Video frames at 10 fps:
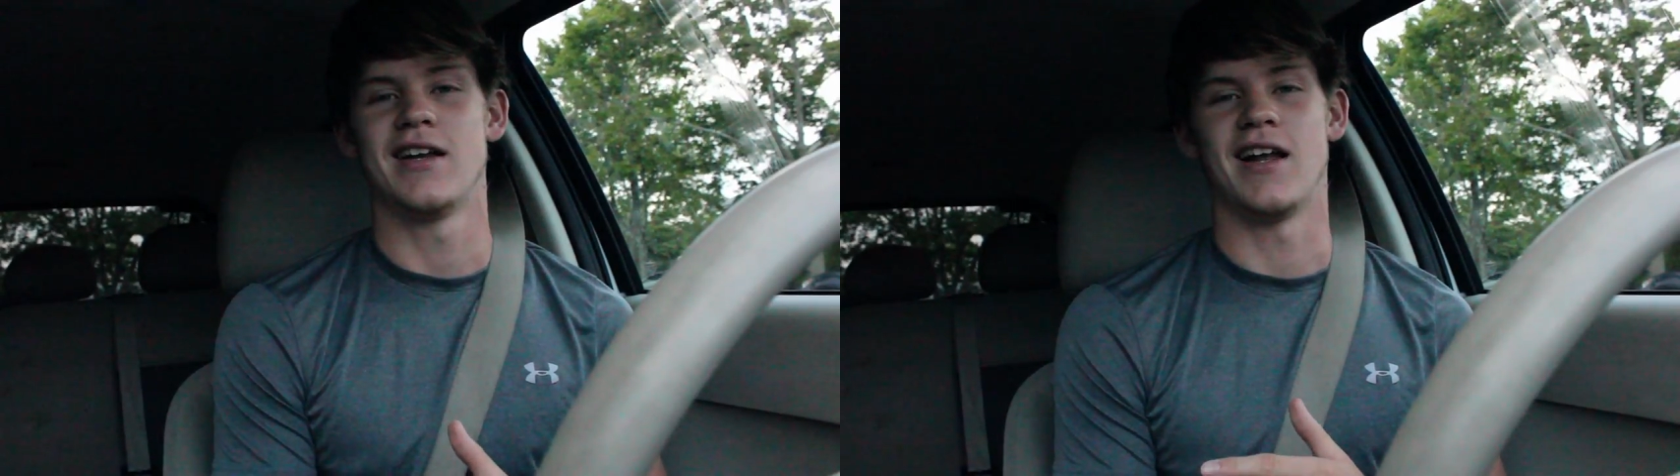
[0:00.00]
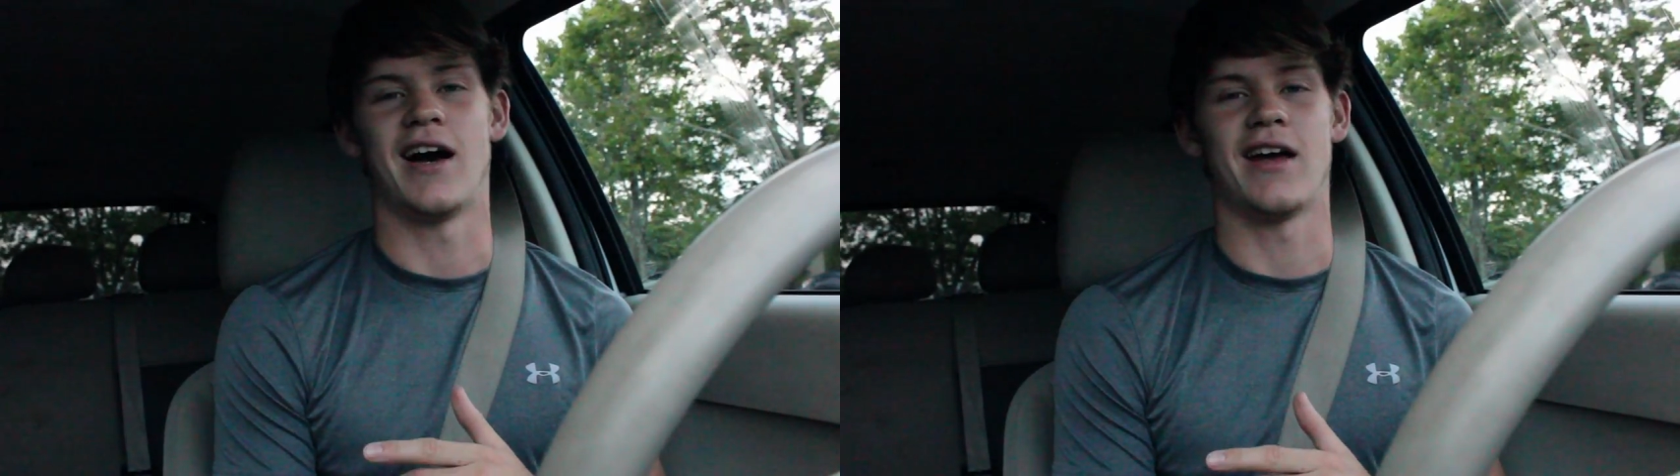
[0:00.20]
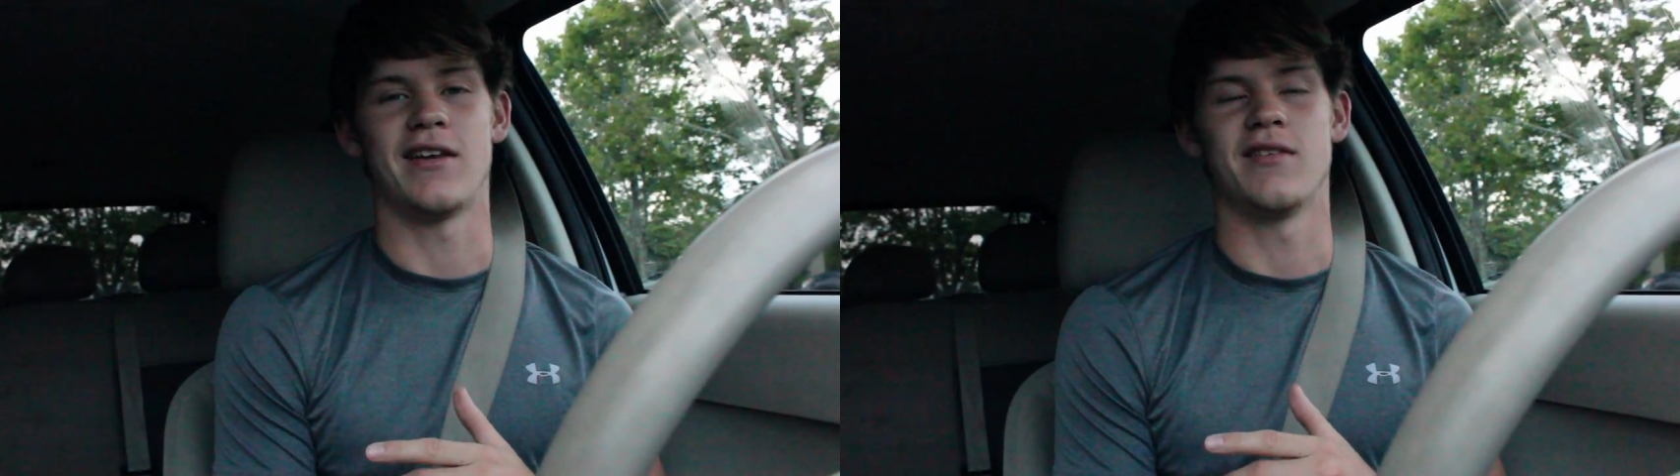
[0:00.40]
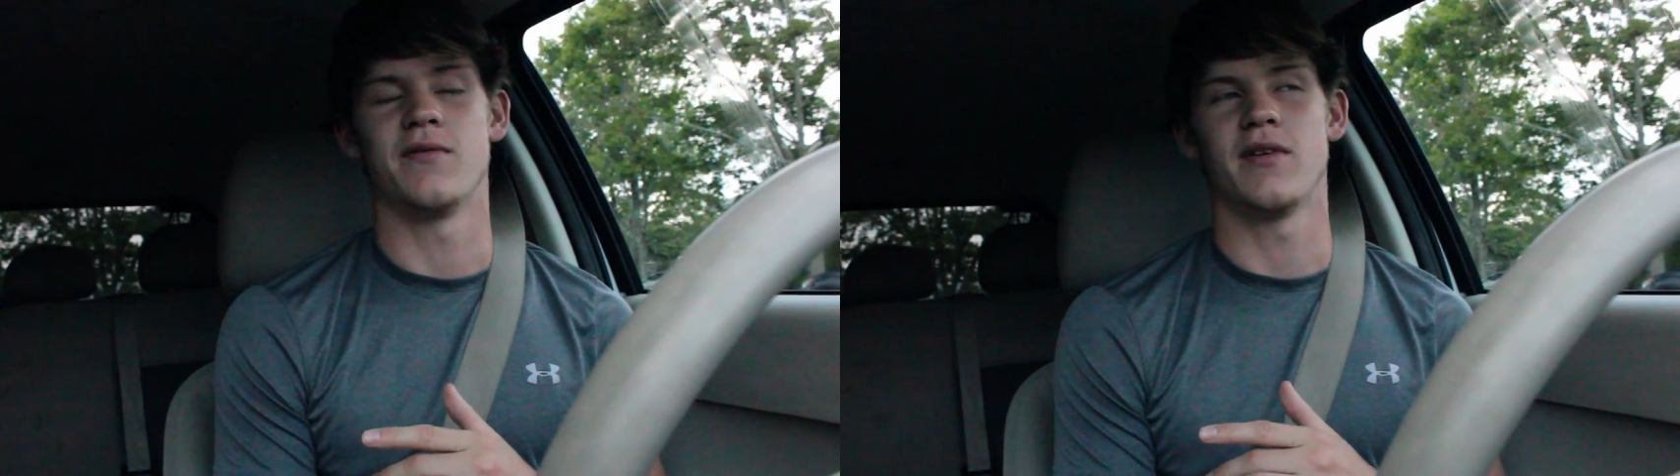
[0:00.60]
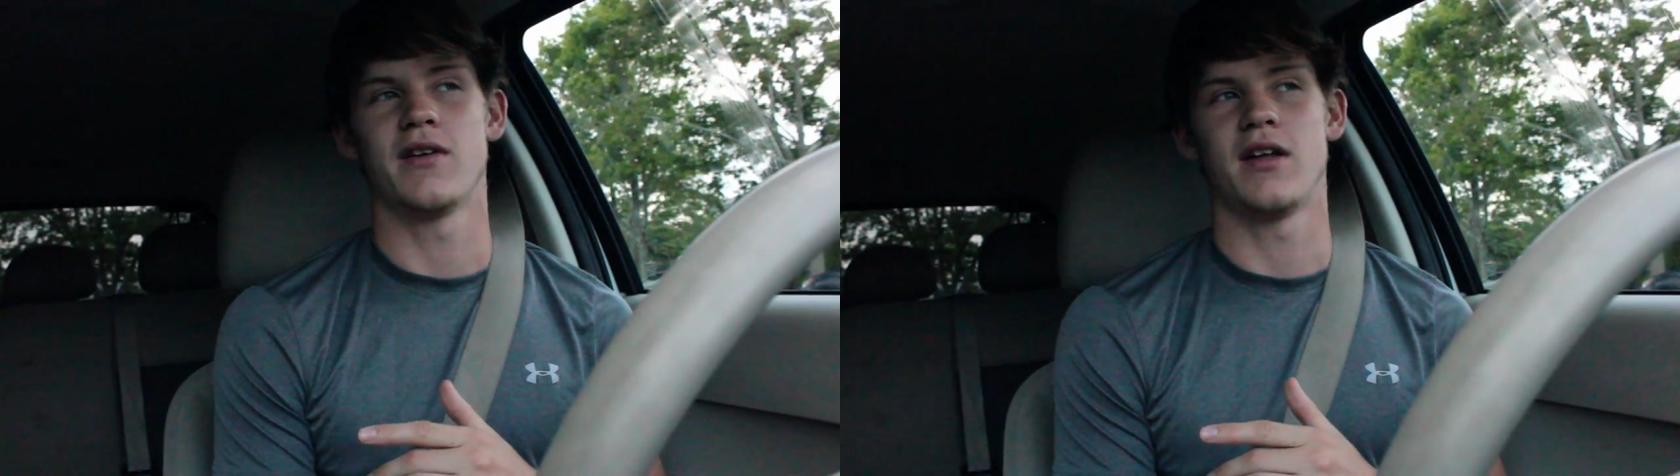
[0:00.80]

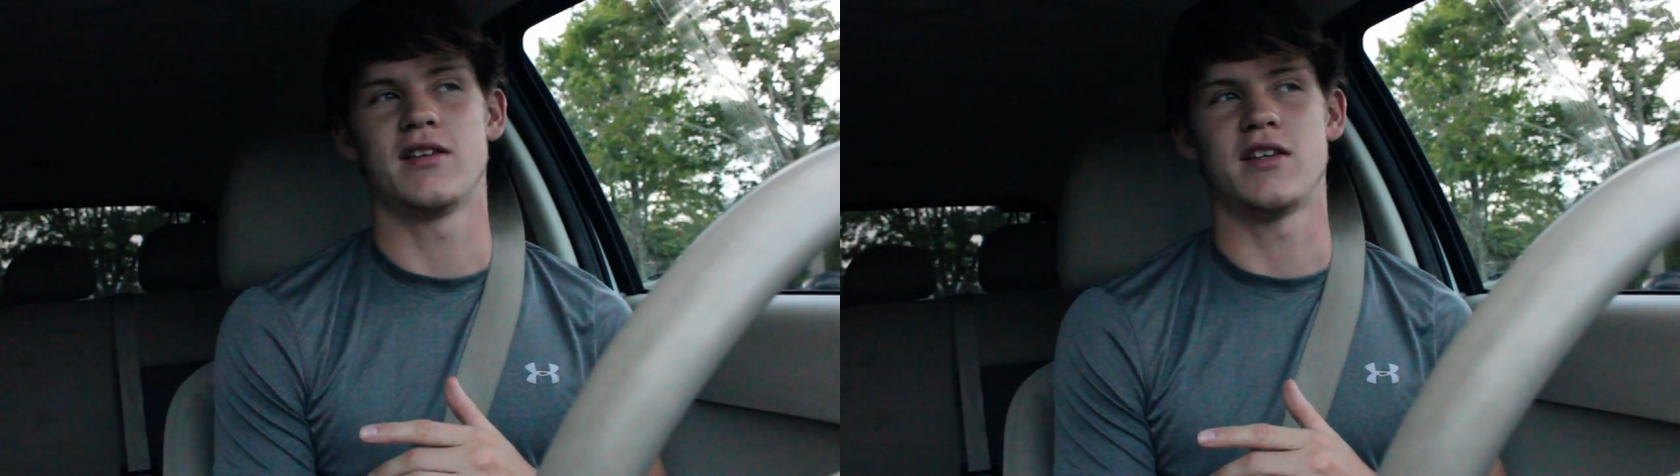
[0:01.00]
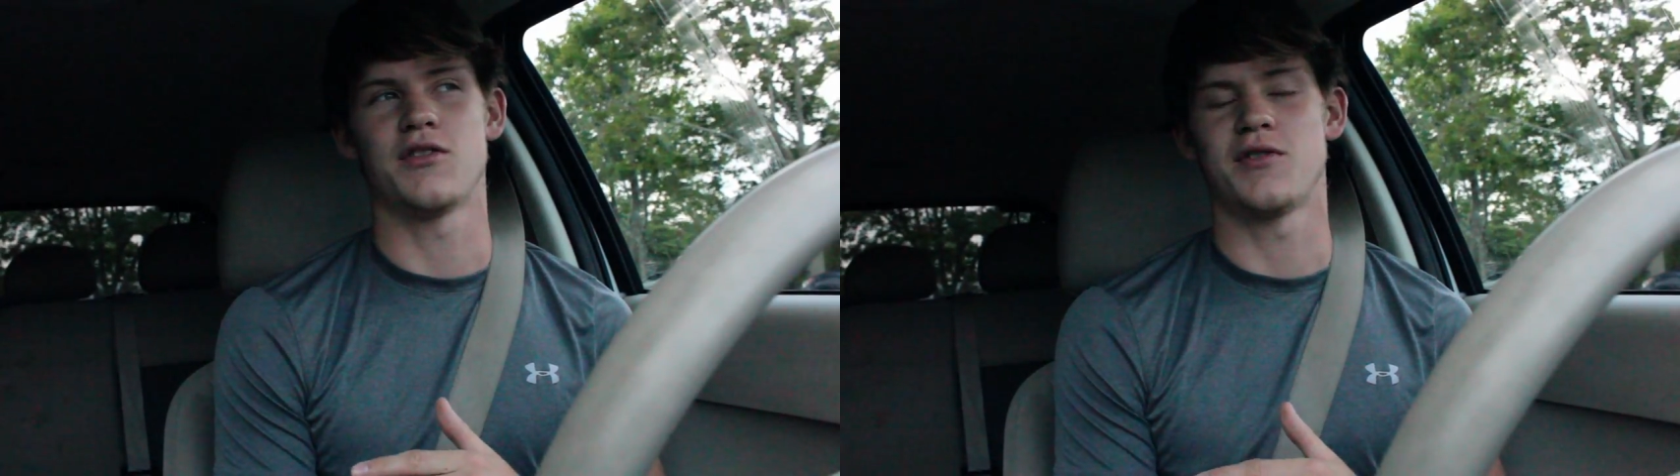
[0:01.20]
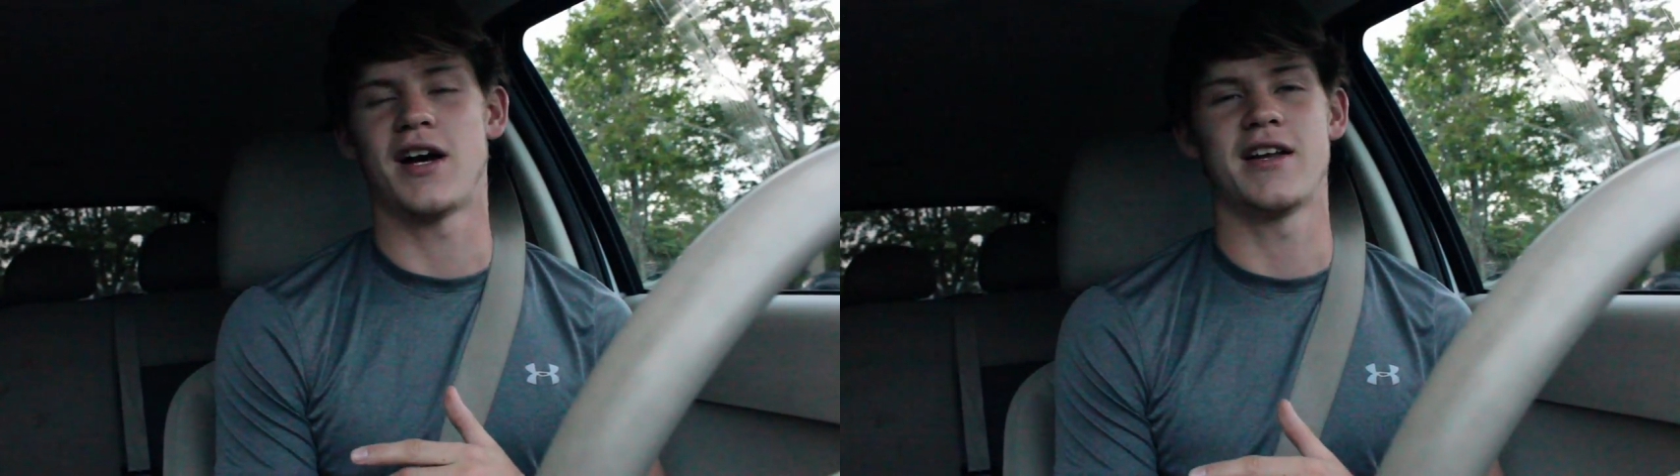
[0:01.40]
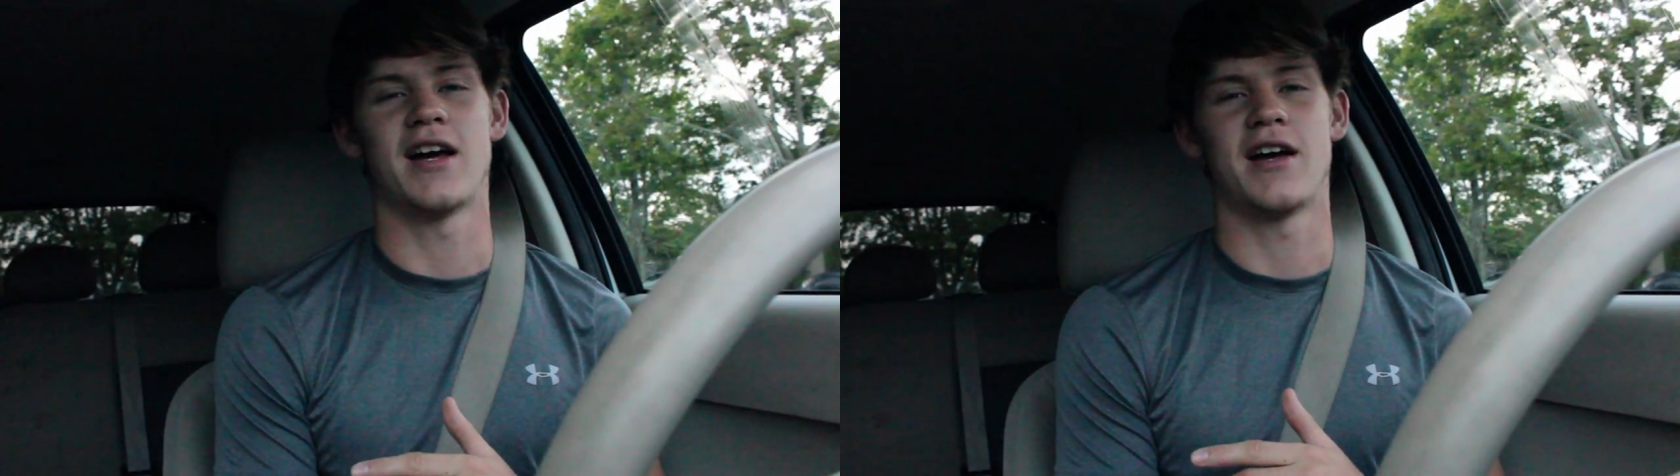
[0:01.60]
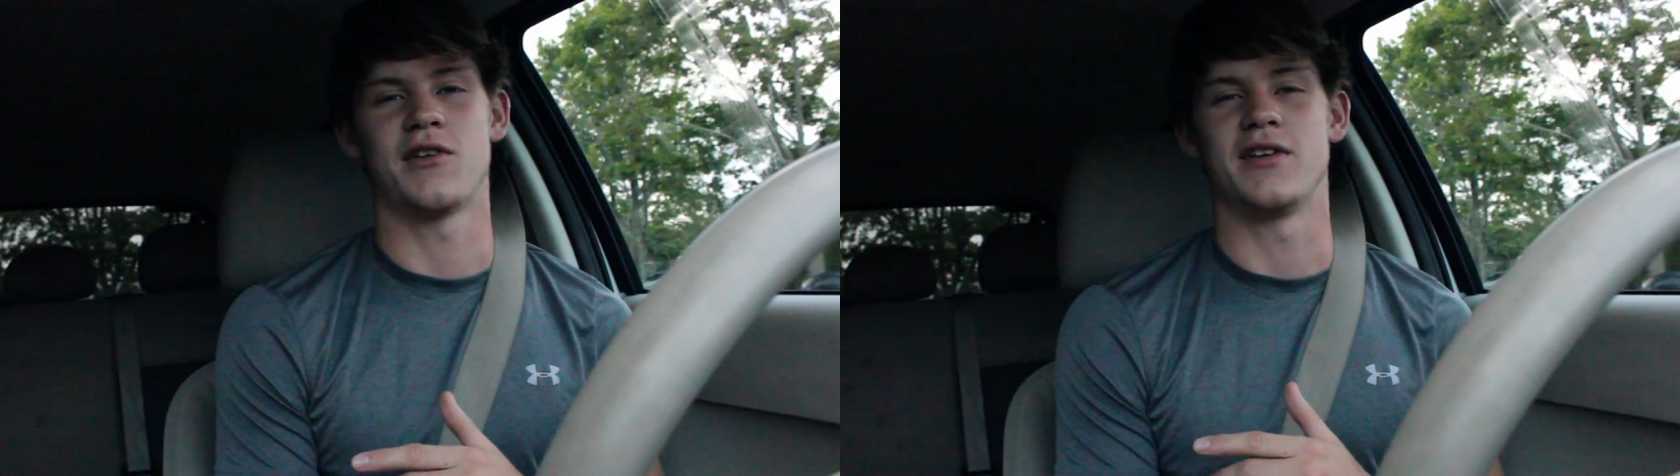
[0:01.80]
nine it's either 9.9